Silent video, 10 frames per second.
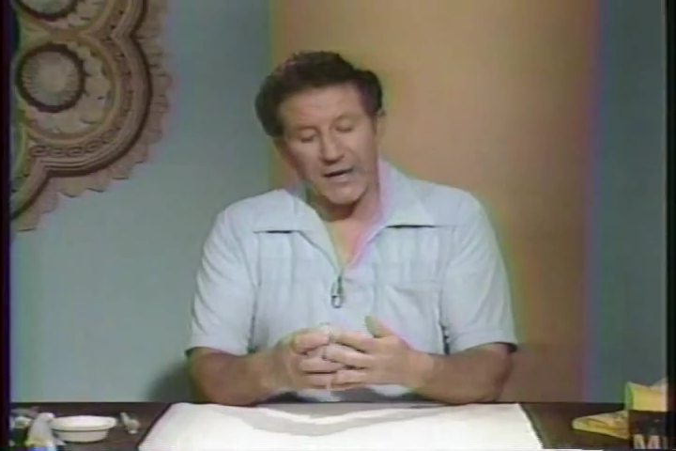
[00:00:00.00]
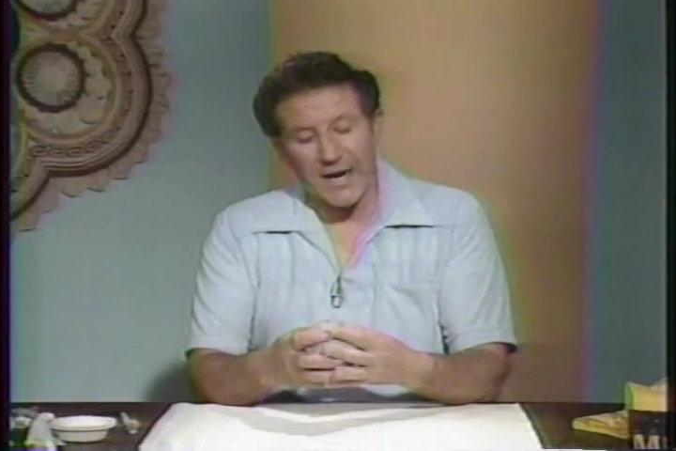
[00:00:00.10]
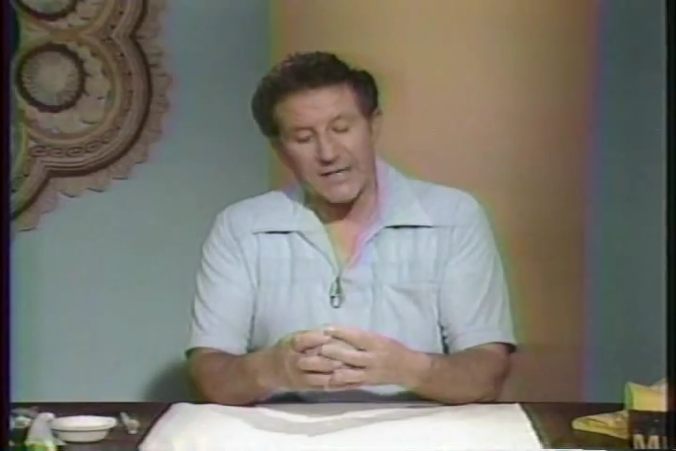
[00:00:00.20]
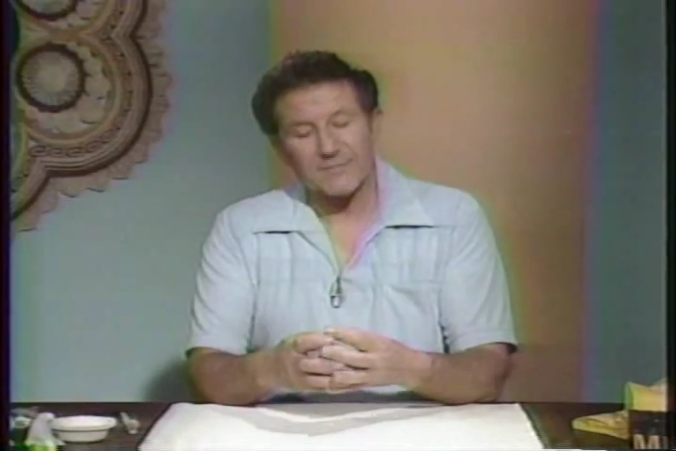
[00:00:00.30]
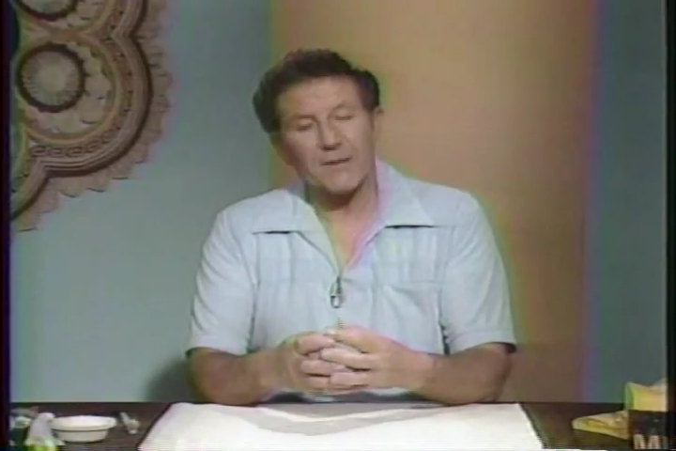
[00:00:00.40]
and
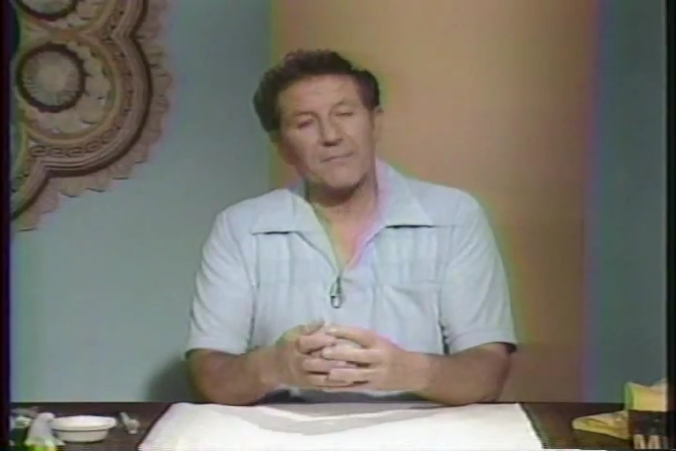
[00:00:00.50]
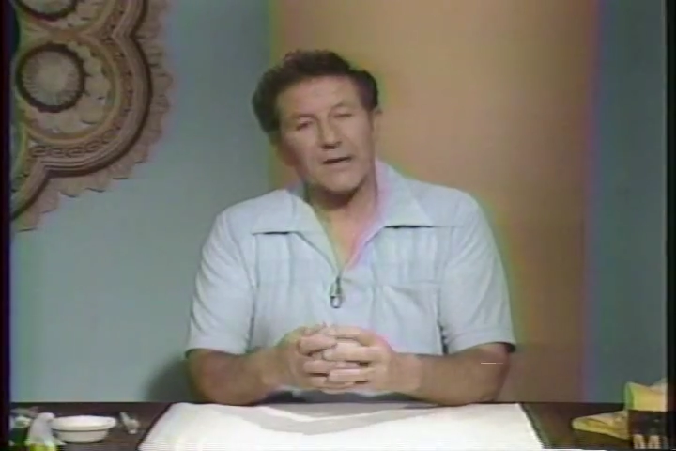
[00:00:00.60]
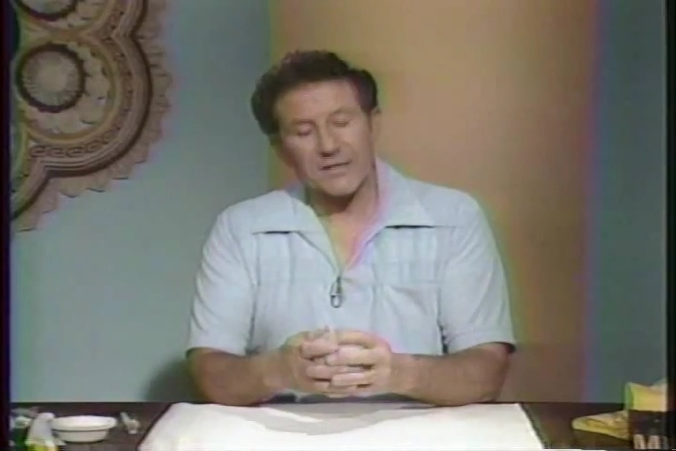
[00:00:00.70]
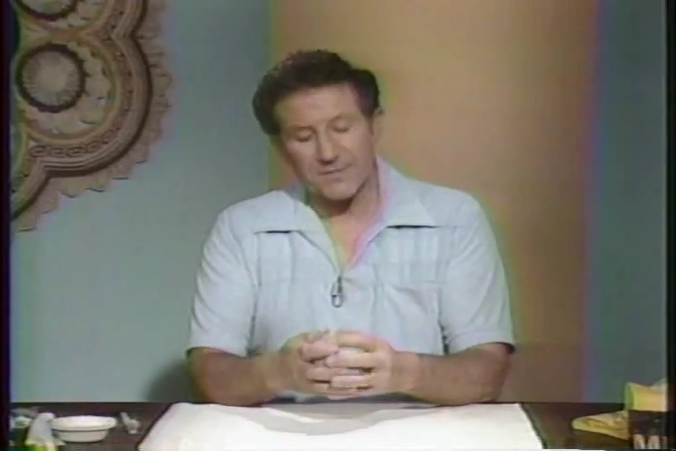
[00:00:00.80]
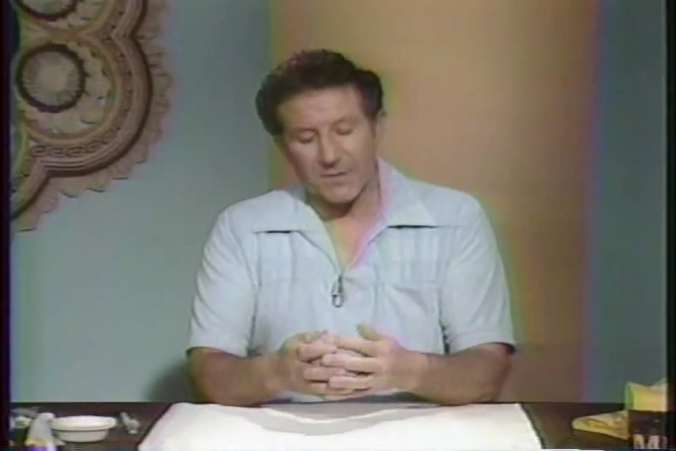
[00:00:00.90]
has to be
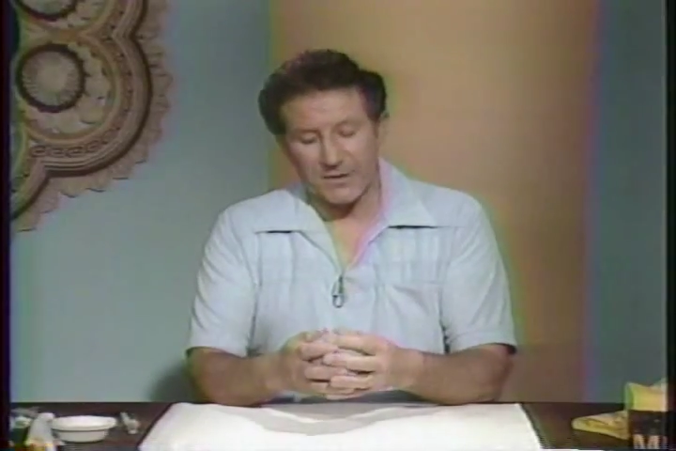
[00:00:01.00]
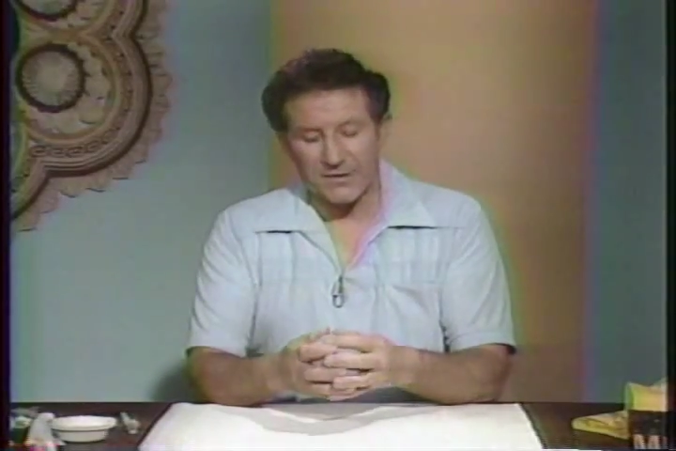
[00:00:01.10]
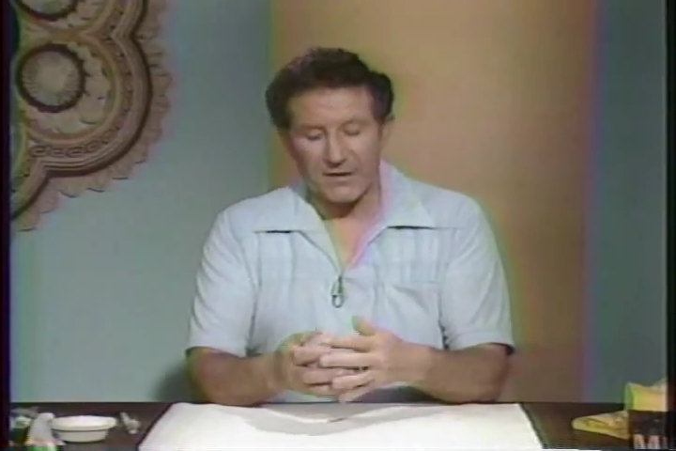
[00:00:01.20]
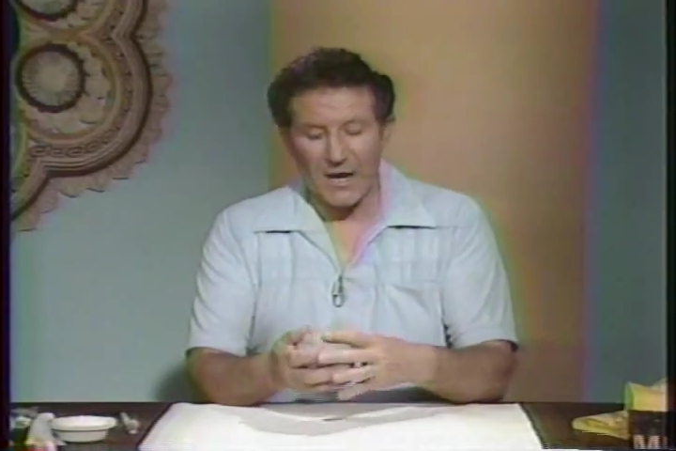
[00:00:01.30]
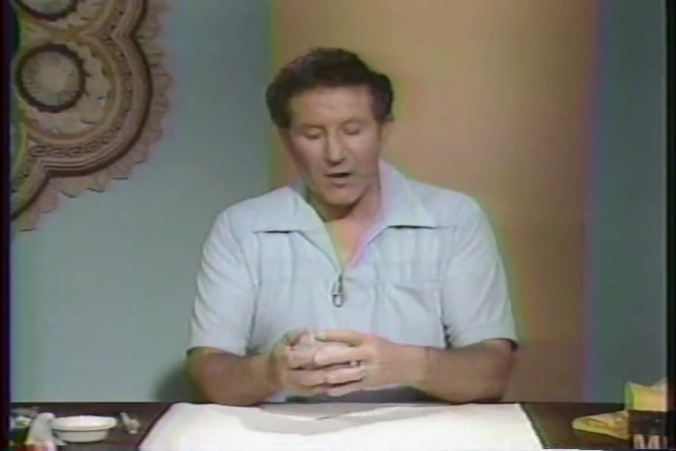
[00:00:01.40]
mixed, but
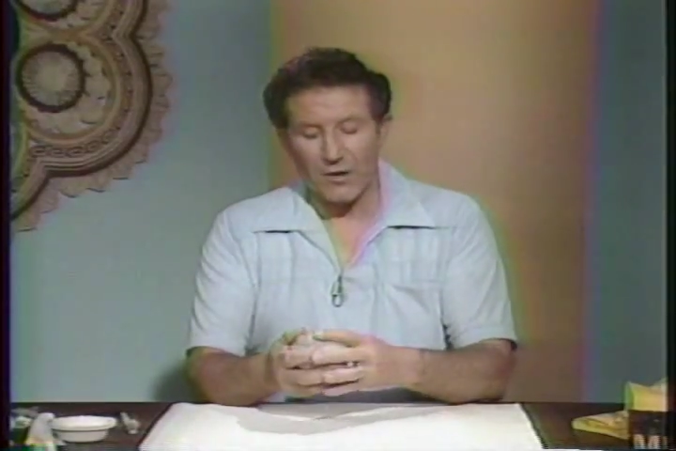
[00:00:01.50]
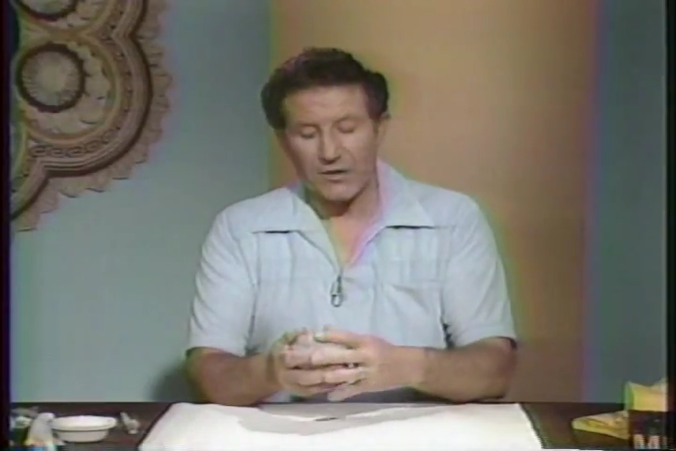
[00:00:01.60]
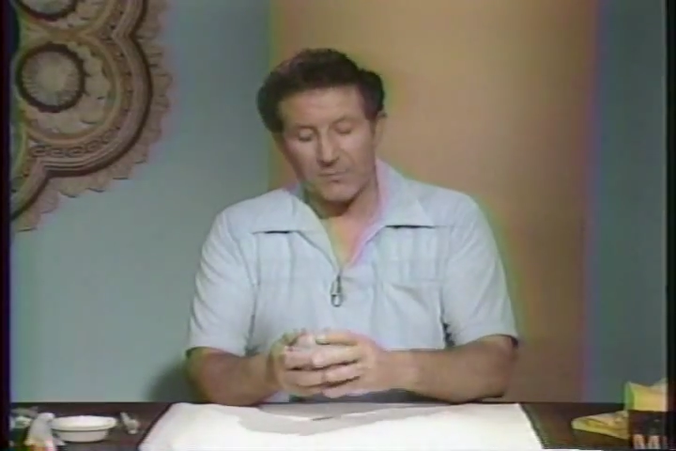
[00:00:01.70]
now it